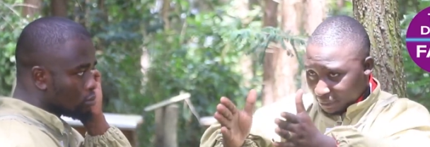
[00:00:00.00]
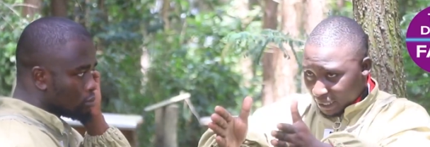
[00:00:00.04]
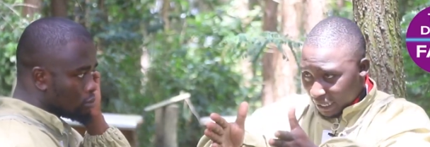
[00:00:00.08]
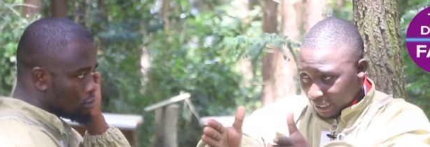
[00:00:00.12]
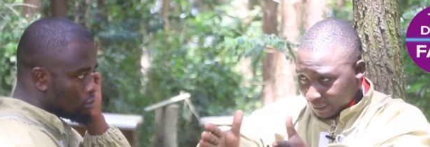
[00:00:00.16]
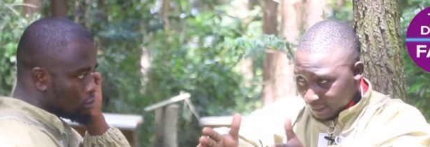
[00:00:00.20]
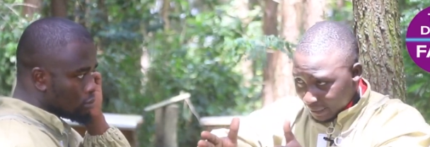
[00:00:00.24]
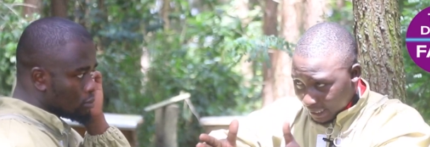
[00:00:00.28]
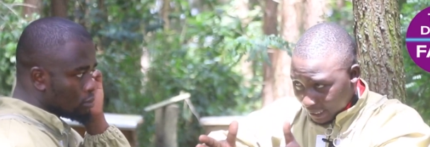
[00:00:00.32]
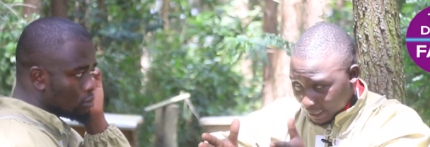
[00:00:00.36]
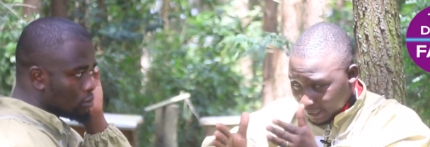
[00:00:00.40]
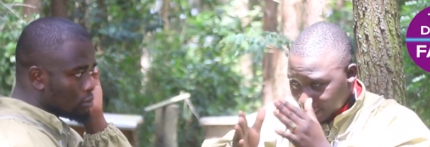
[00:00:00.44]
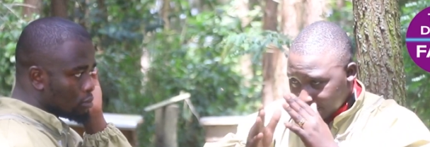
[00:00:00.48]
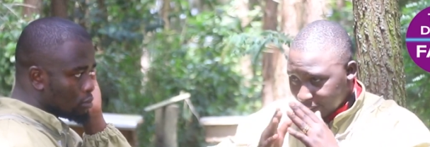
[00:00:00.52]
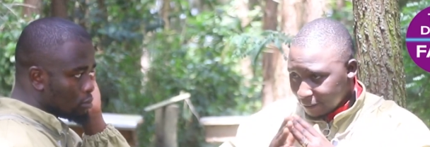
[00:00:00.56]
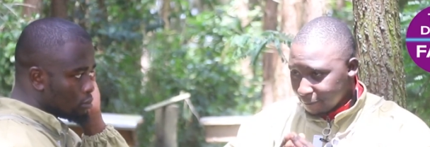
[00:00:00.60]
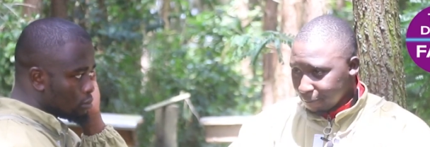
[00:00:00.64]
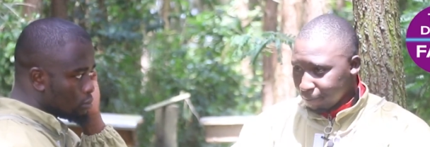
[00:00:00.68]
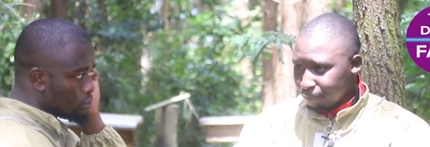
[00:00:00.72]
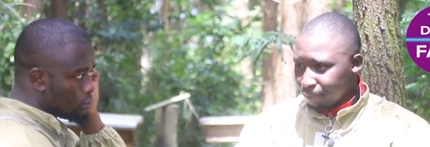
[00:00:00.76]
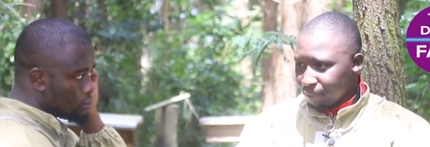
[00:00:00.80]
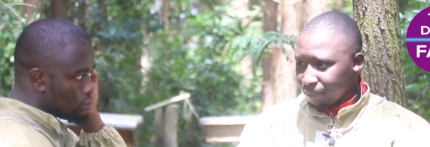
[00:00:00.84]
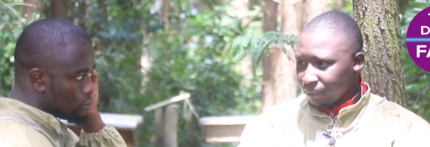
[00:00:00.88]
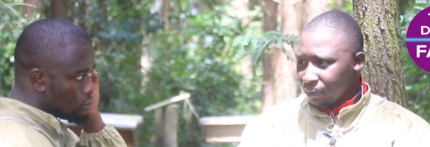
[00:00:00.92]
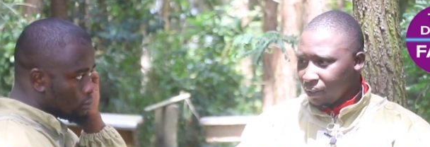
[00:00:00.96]
Speaker 1: attack.
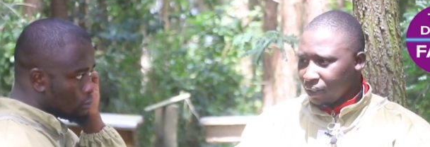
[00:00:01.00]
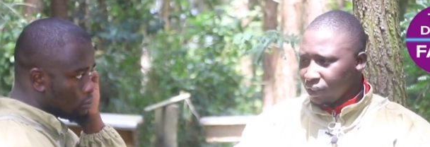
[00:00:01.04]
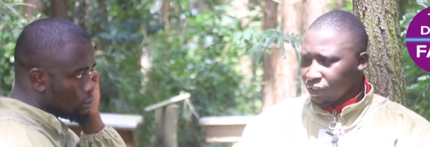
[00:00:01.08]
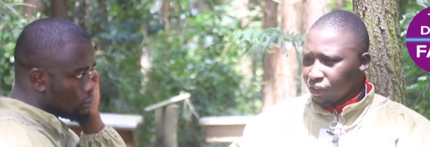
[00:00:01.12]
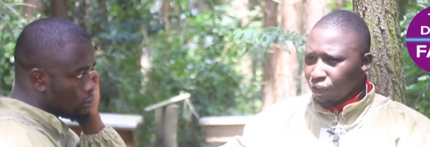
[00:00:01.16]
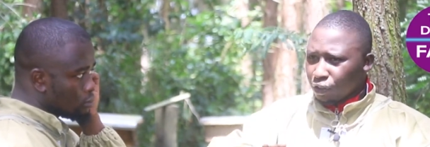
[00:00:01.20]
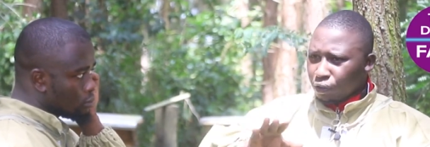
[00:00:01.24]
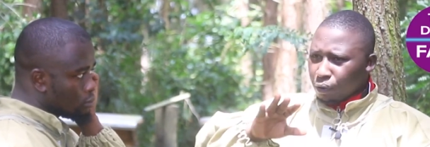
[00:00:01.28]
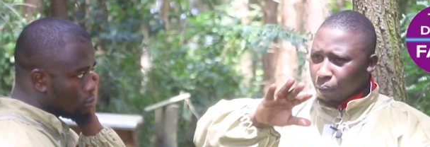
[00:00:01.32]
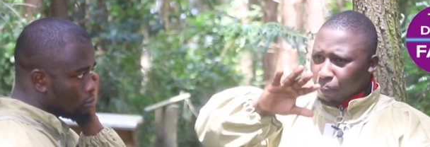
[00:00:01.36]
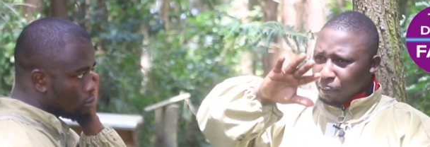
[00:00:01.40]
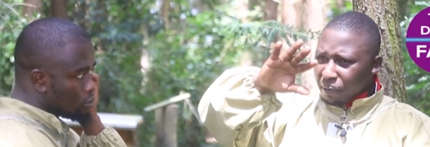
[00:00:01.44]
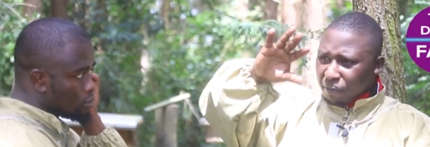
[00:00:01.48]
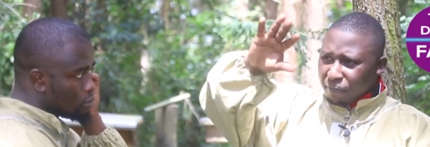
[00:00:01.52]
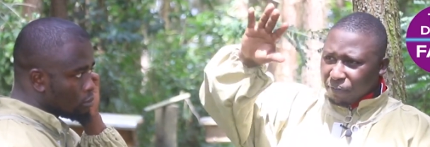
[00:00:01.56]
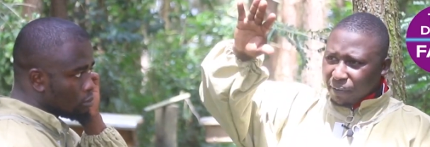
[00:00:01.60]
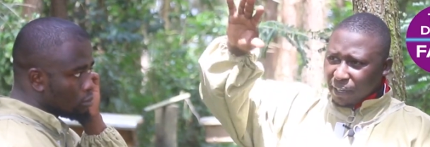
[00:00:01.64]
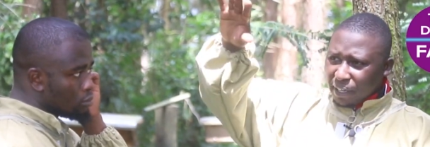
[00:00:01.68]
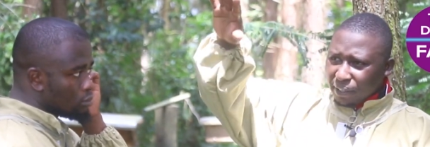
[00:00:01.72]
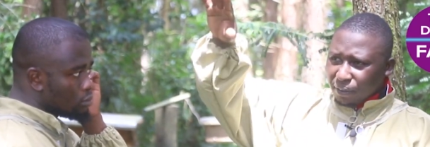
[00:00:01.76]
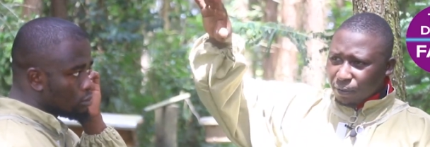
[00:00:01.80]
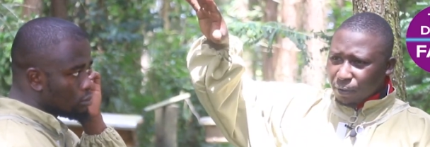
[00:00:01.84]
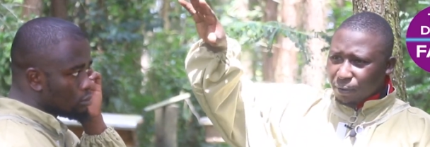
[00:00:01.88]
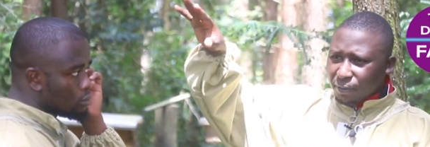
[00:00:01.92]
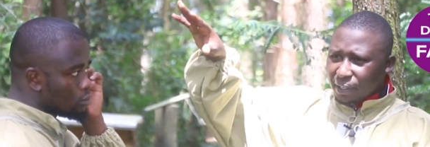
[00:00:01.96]
So to
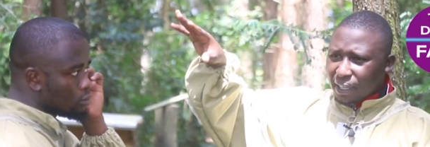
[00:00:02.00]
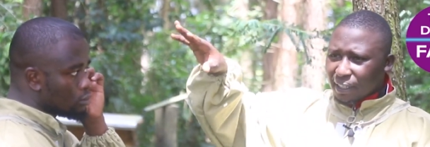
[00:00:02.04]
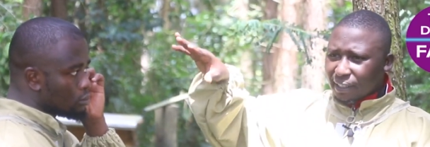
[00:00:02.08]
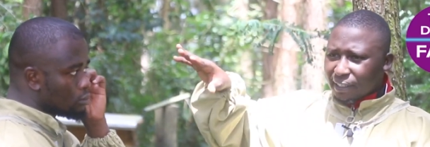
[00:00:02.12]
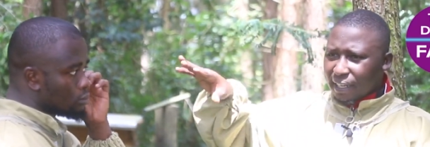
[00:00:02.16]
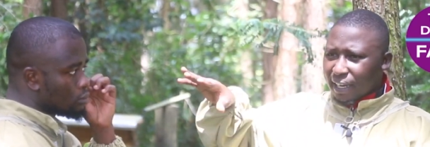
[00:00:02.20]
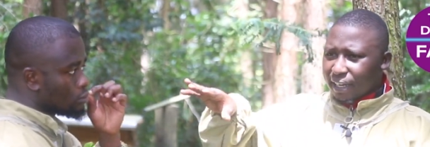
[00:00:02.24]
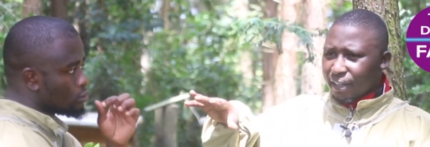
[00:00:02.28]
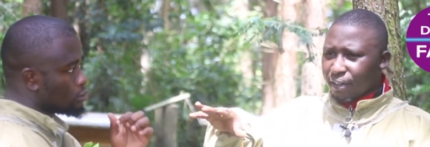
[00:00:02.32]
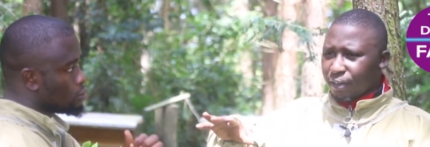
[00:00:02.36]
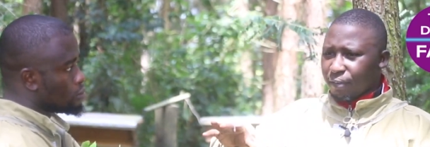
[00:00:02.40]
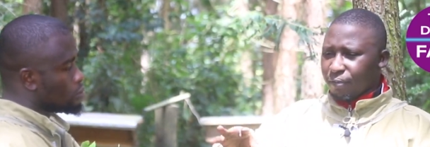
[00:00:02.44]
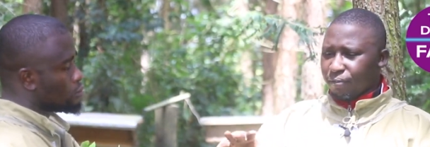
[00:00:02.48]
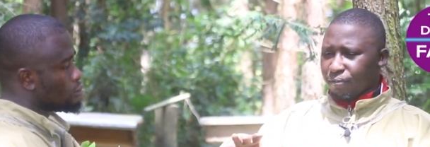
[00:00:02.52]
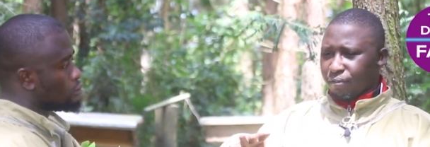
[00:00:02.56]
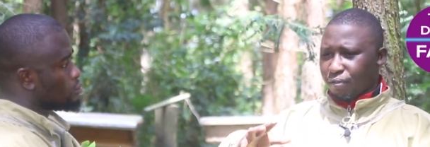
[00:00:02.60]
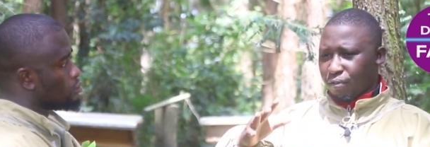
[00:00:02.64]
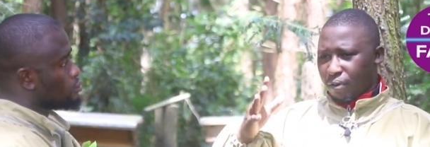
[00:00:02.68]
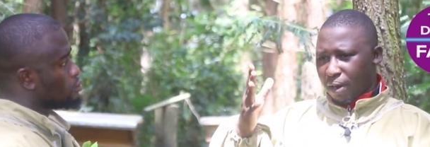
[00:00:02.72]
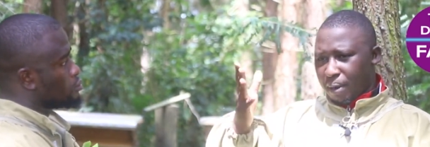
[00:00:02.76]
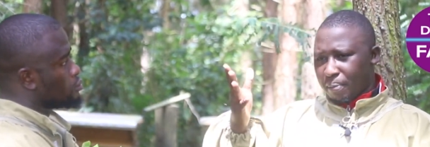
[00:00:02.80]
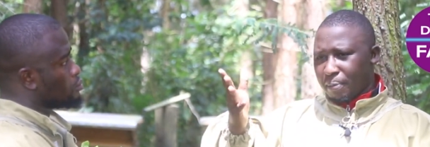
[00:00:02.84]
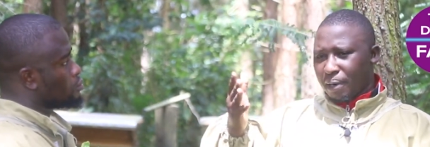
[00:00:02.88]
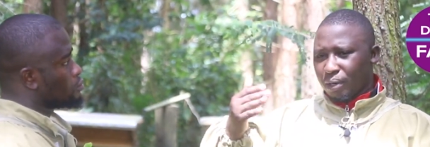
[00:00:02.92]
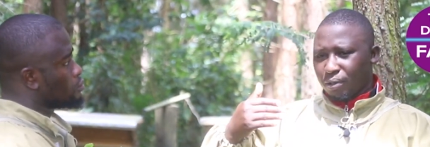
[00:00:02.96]
prevent all that kind of
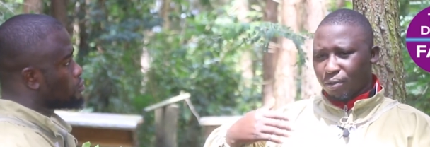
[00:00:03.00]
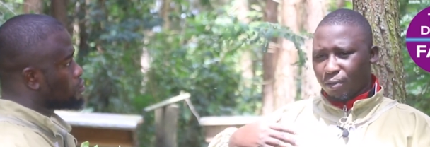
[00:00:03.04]
drama,